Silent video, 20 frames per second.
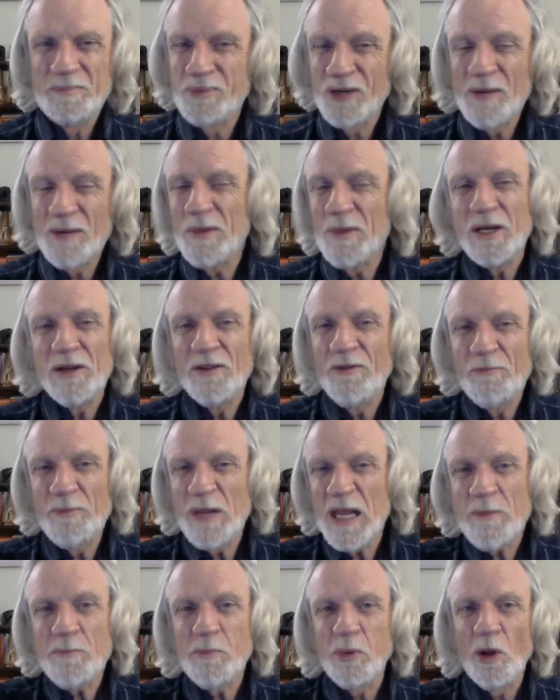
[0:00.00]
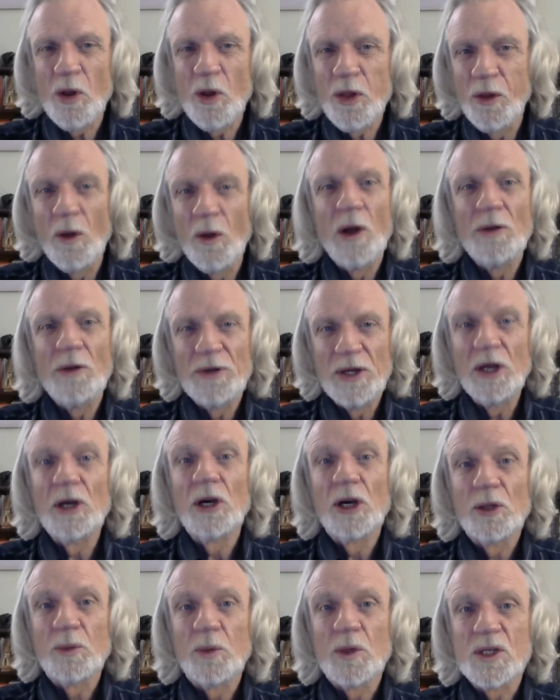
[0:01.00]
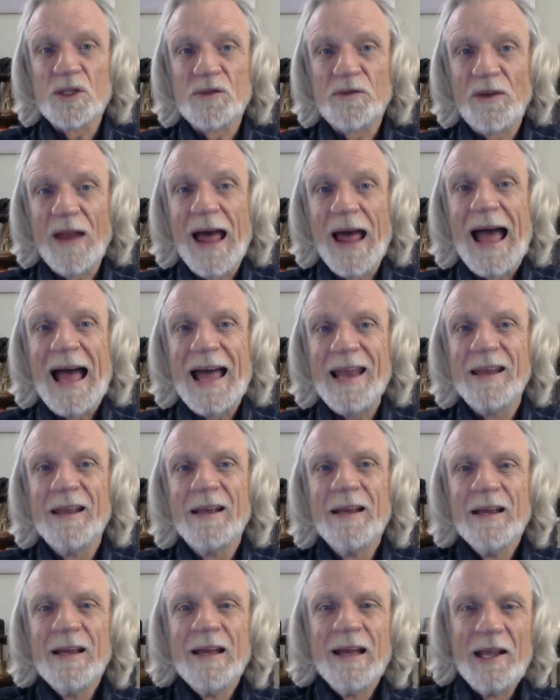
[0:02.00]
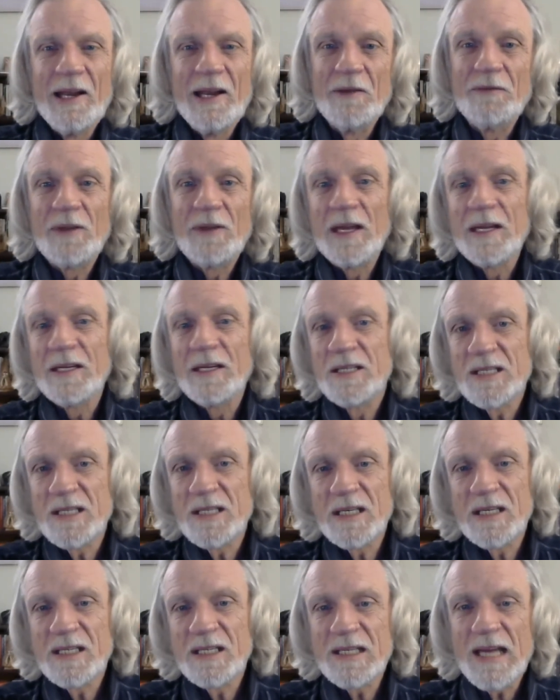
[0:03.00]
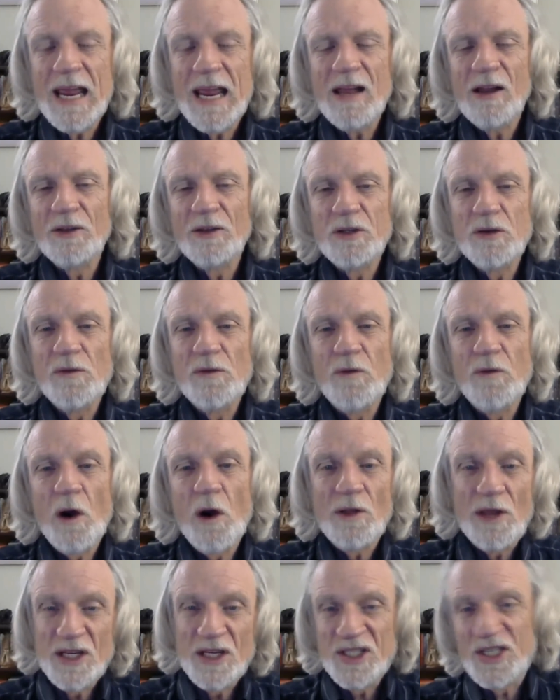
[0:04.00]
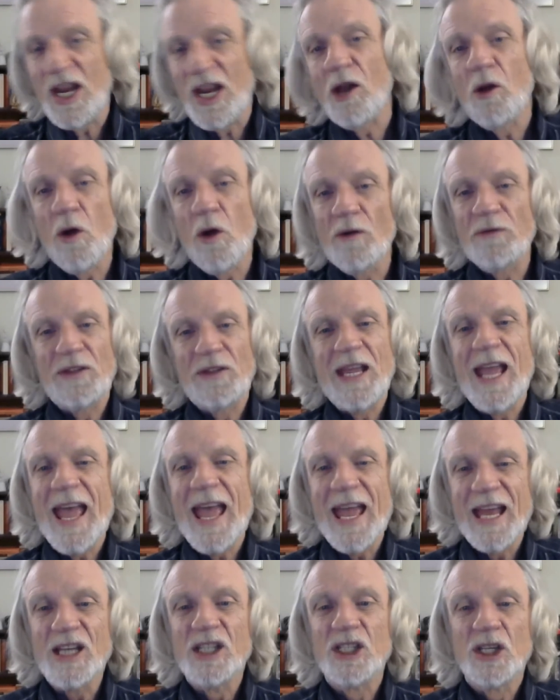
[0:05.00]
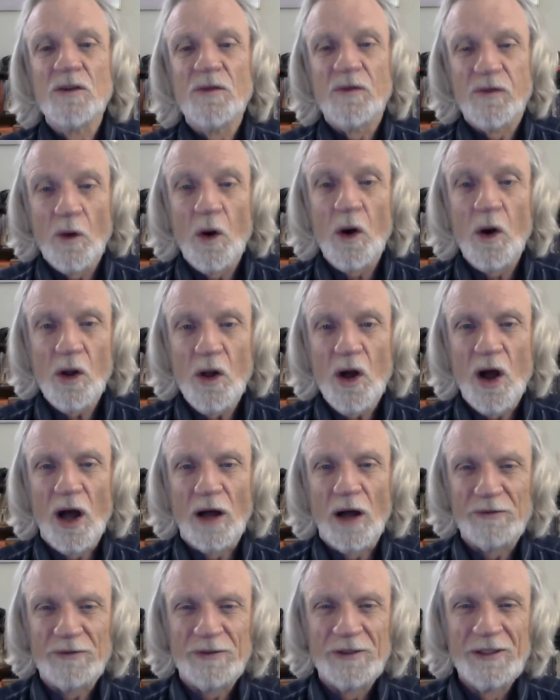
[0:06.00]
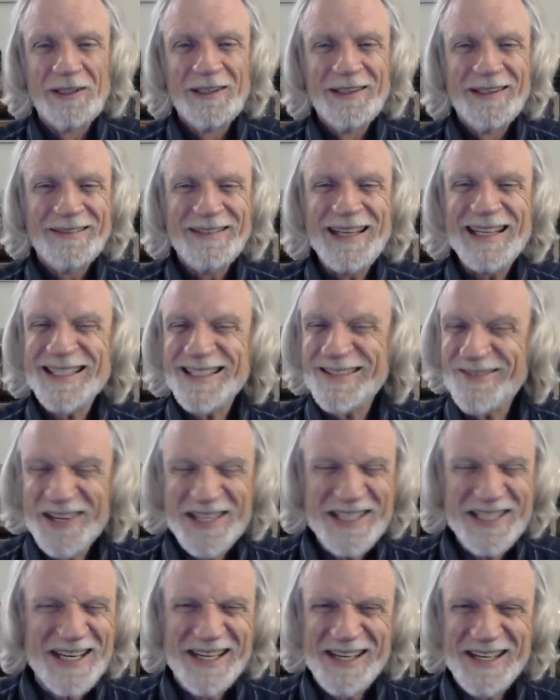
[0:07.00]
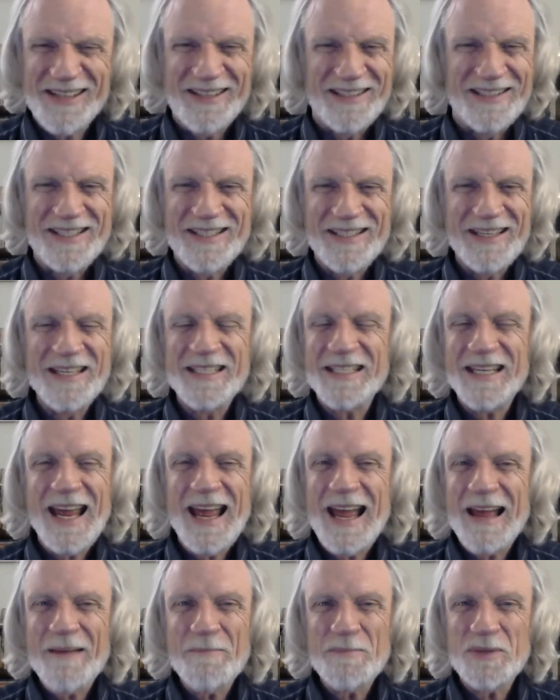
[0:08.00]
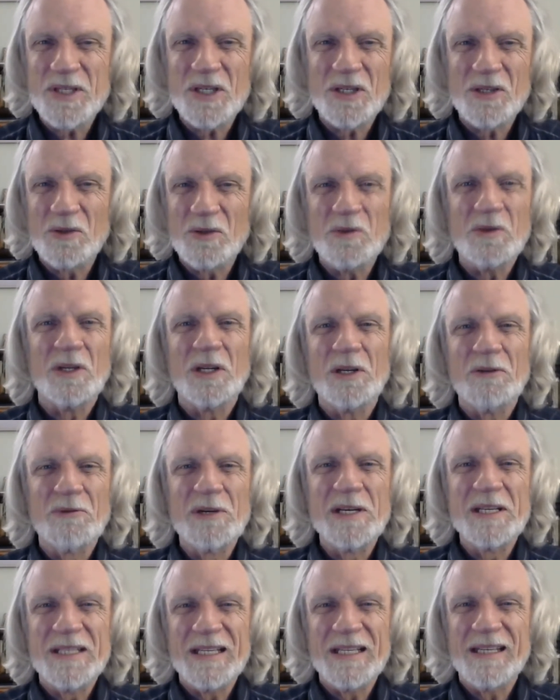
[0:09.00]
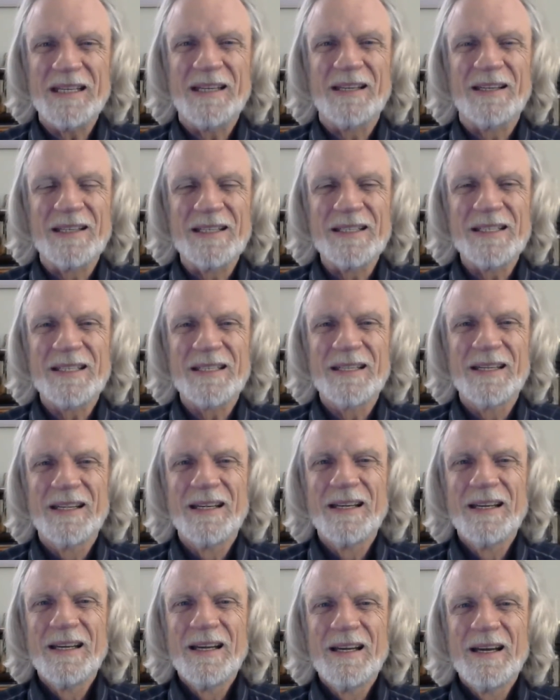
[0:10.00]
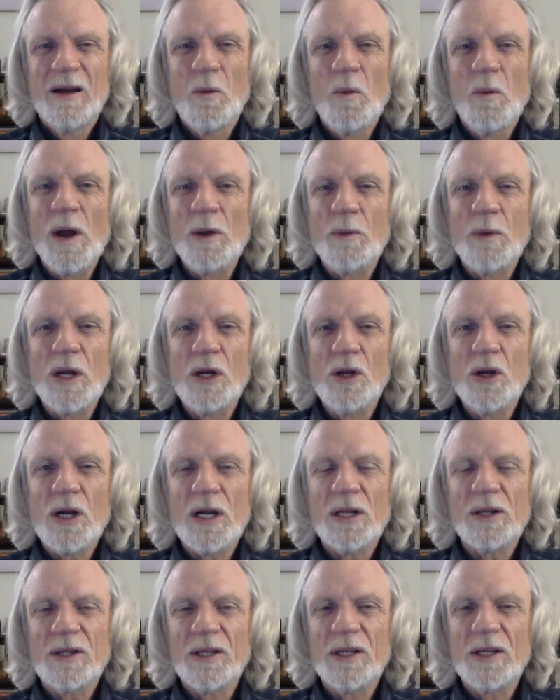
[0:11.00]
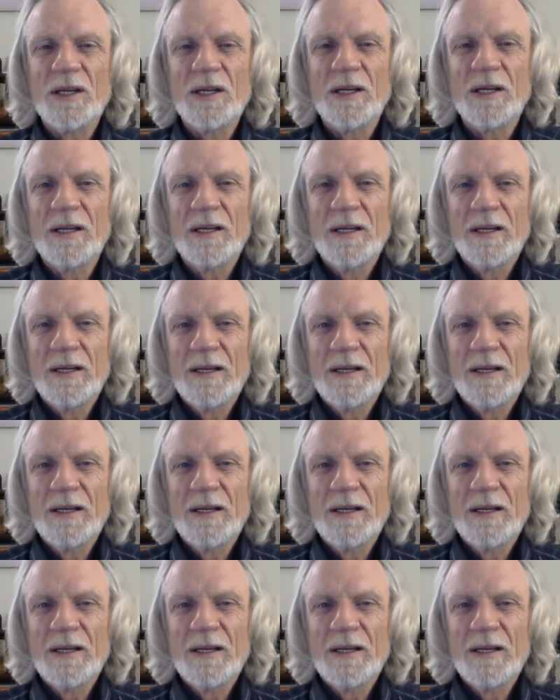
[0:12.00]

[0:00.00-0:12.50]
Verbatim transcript: primitive people thought the earth was flat and if they sailed too far they'd sail off the edge and fall off it's ridiculous it's absolutely ridiculous when we look at the